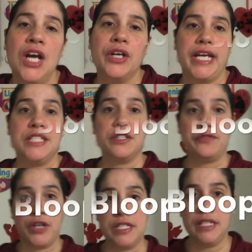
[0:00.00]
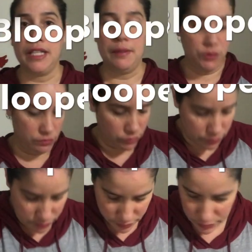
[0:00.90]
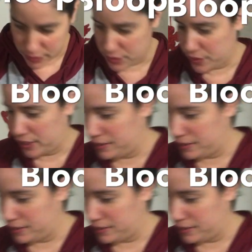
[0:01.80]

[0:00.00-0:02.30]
Okay, so the first thing that I'm, okay,